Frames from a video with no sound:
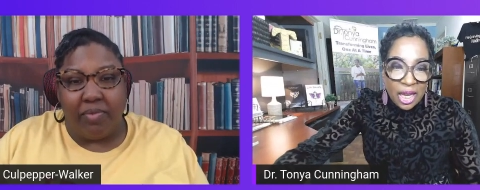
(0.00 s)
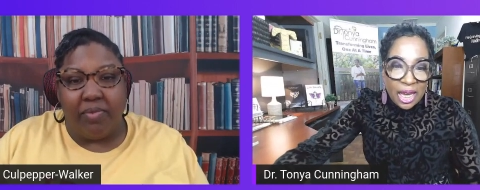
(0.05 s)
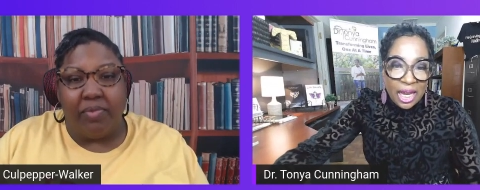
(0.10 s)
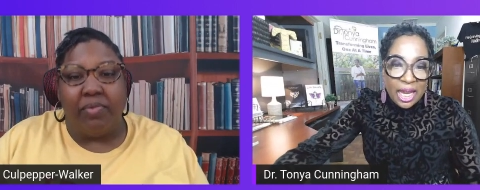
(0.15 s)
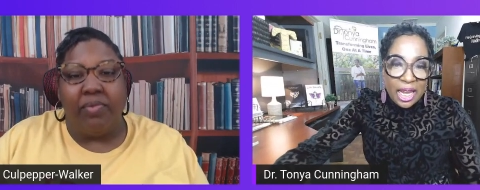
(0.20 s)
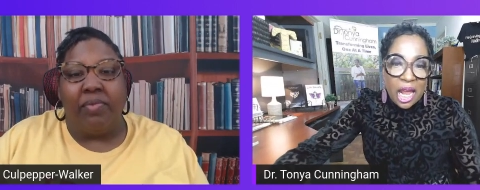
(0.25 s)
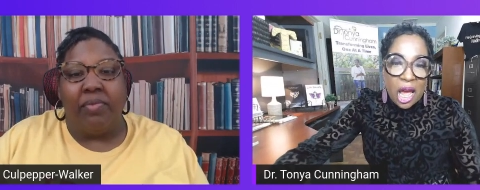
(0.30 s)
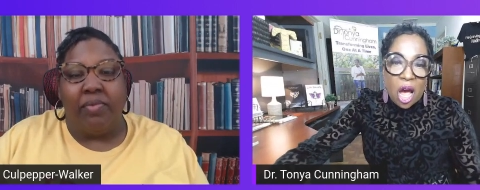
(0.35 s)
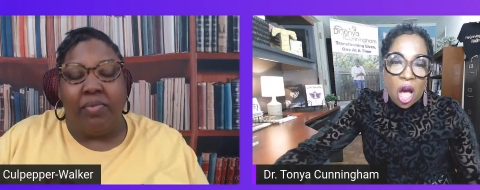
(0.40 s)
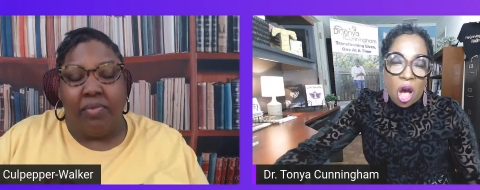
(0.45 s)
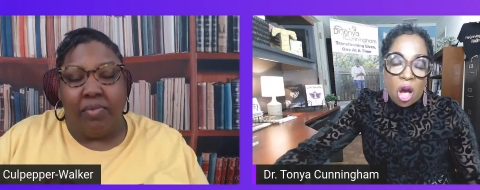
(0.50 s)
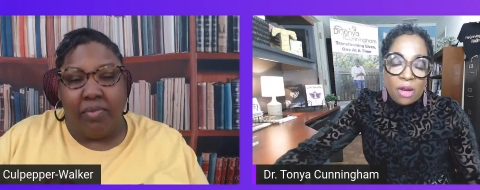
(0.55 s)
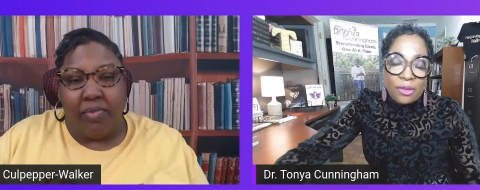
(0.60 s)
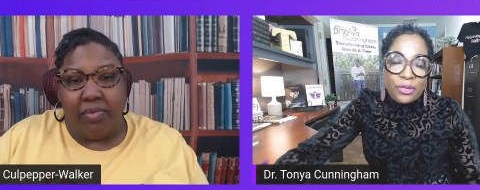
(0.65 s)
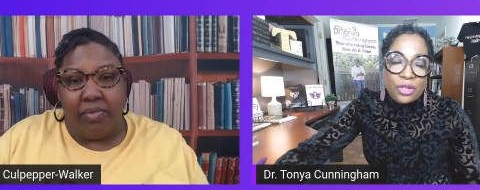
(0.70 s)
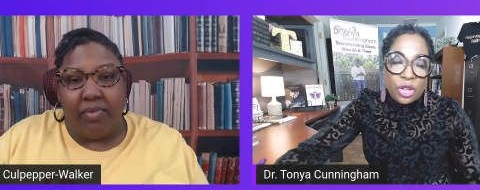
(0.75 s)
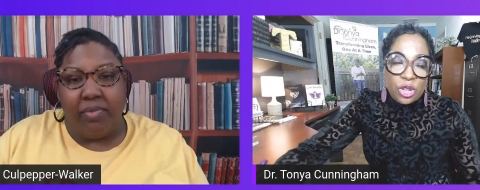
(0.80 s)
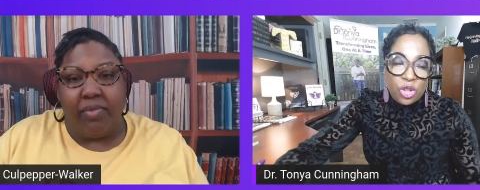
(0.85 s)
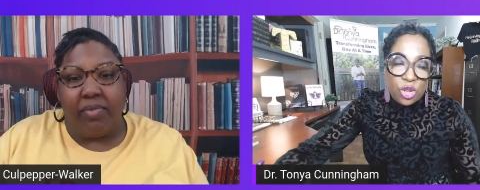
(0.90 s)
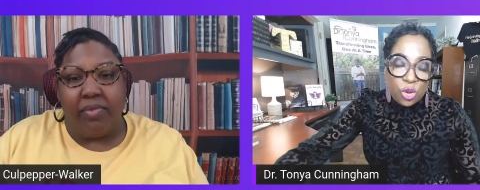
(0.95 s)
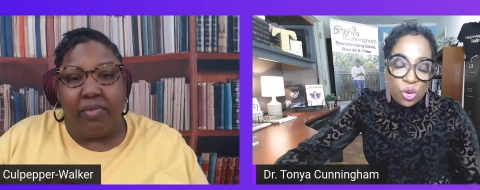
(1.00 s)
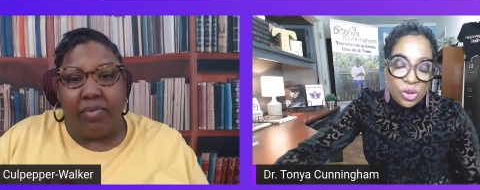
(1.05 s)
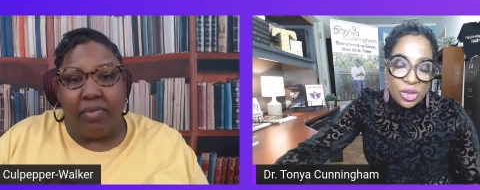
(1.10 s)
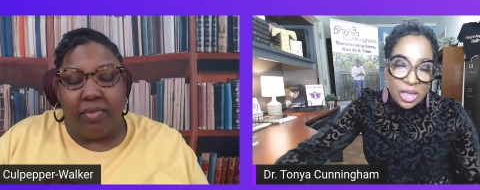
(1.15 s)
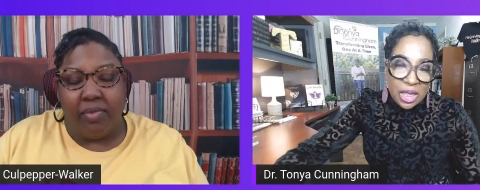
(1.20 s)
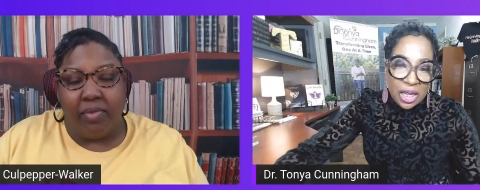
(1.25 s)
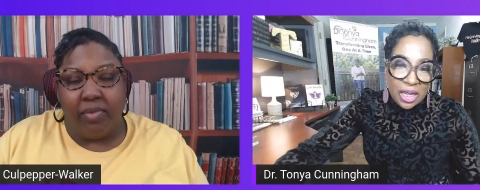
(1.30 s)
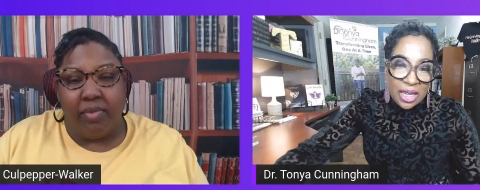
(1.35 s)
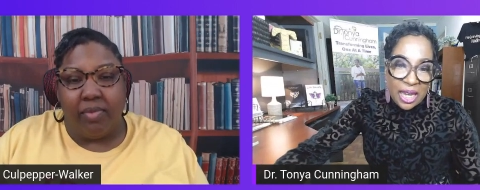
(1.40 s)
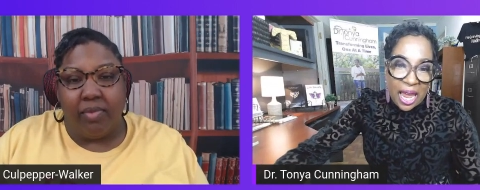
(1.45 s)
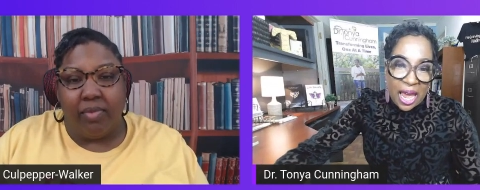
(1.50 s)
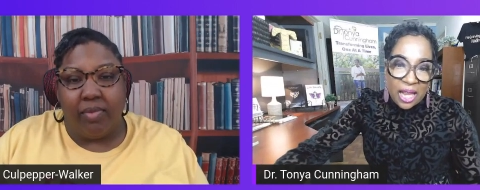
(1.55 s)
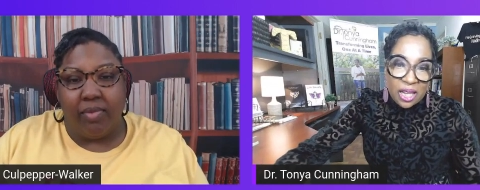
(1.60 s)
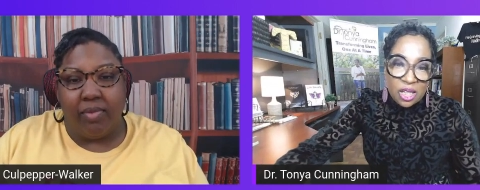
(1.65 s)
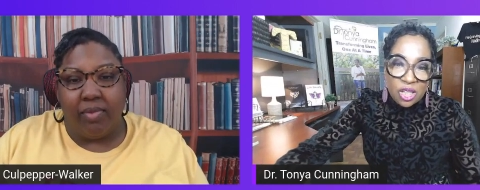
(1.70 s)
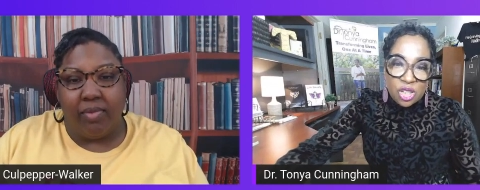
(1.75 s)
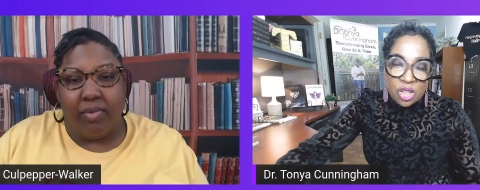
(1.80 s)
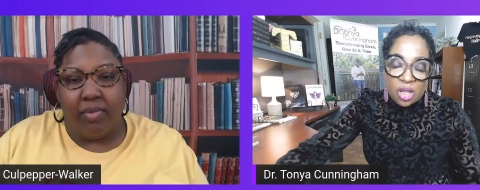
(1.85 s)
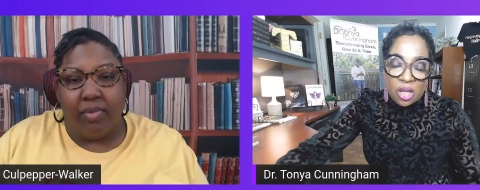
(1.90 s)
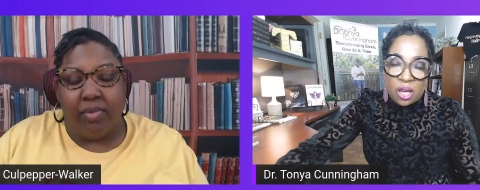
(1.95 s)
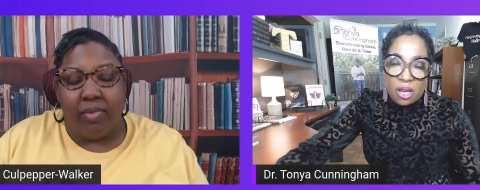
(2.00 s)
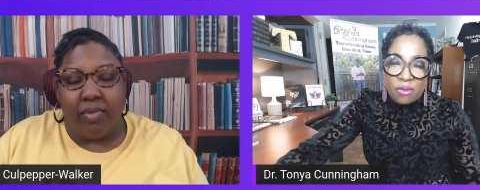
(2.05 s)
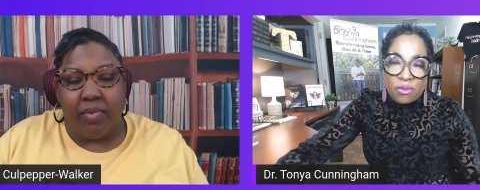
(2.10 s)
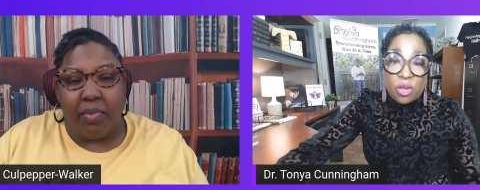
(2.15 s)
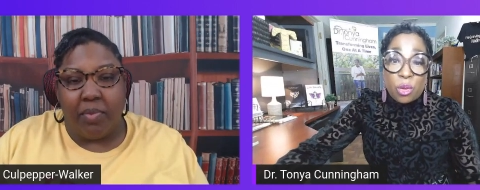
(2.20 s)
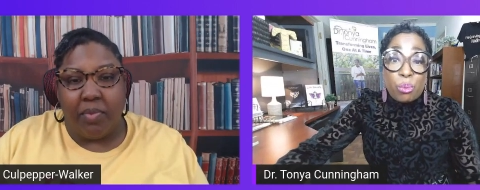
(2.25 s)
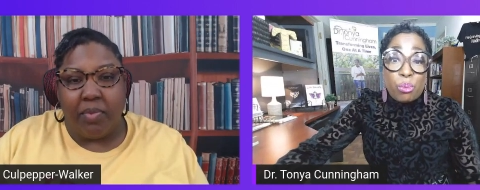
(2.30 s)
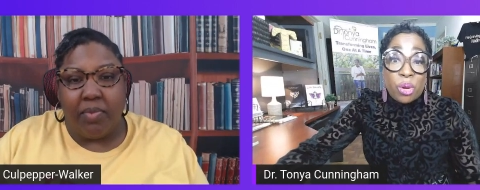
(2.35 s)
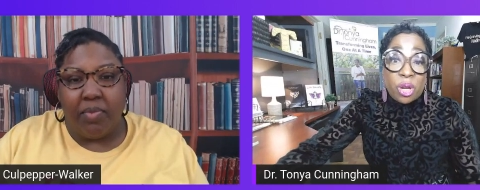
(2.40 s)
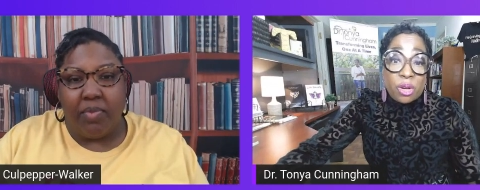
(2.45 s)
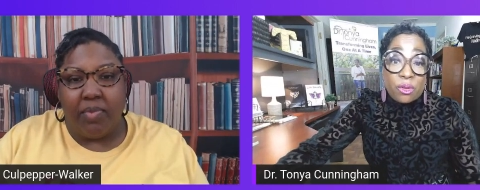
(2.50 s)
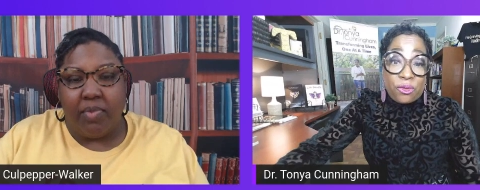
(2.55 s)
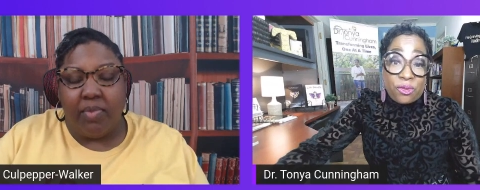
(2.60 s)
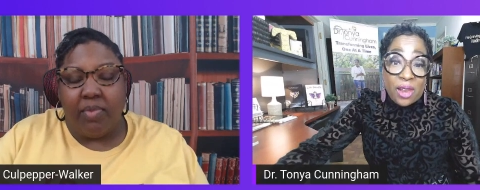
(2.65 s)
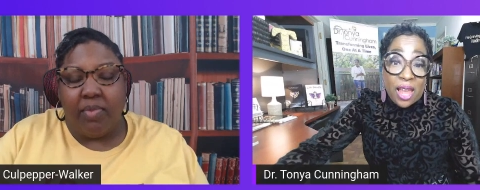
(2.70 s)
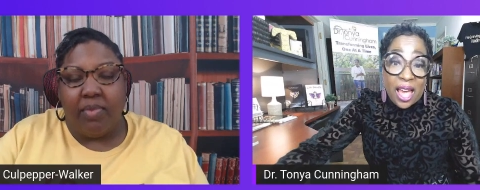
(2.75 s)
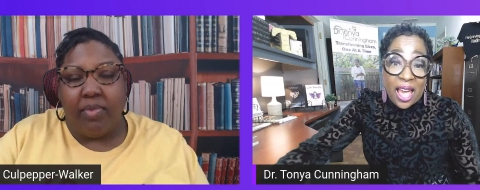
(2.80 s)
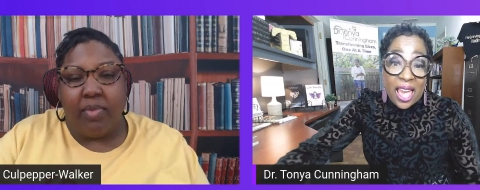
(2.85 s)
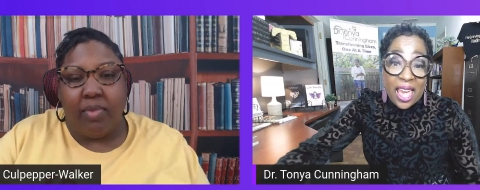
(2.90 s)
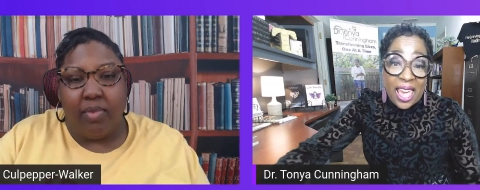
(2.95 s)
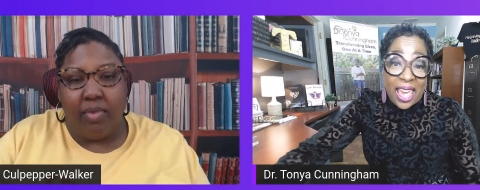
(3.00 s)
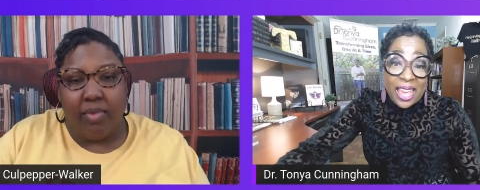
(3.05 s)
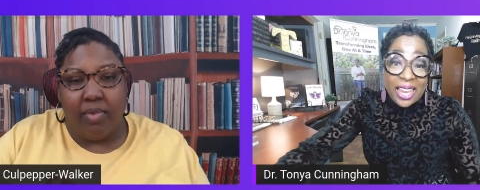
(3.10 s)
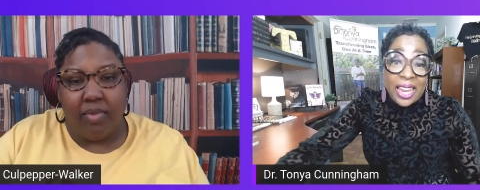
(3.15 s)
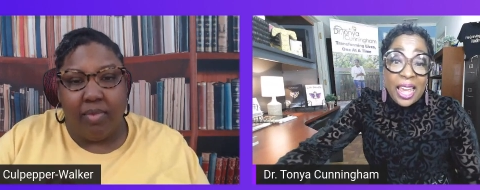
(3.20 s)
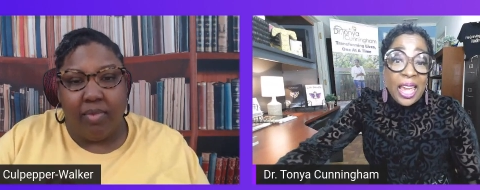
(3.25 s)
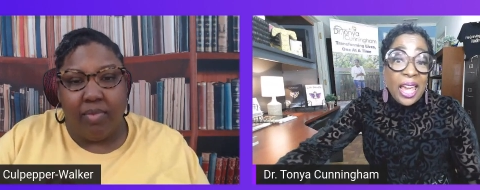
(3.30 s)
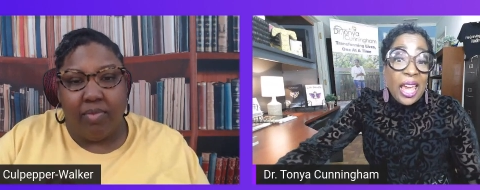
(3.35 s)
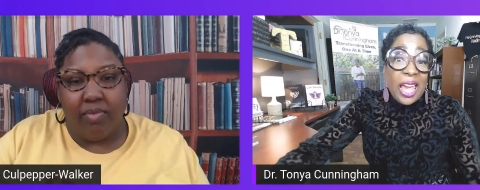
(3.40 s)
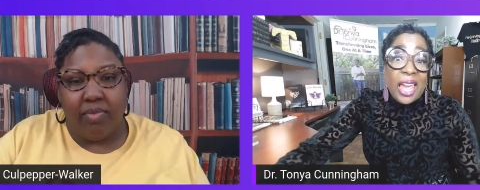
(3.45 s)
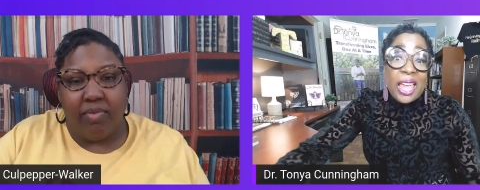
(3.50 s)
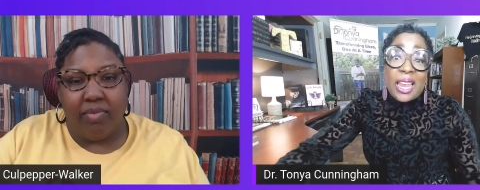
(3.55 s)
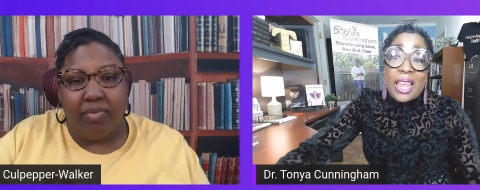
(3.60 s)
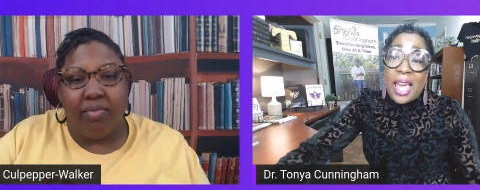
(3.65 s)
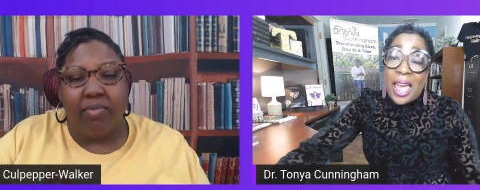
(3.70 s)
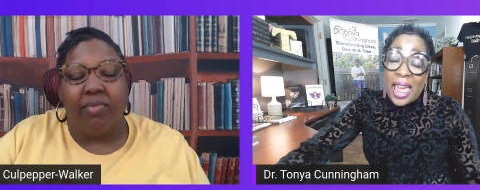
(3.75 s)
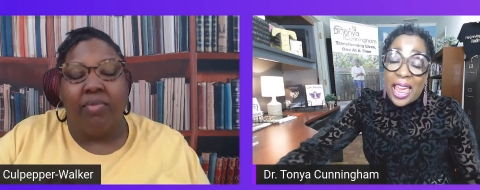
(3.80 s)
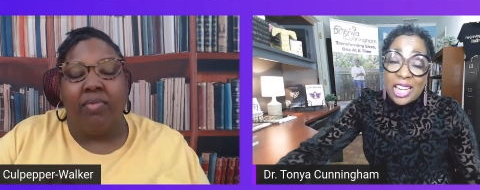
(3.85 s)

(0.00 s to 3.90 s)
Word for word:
Speaker 1: And I often use the analogy of the butterfly, and and mm-hmm.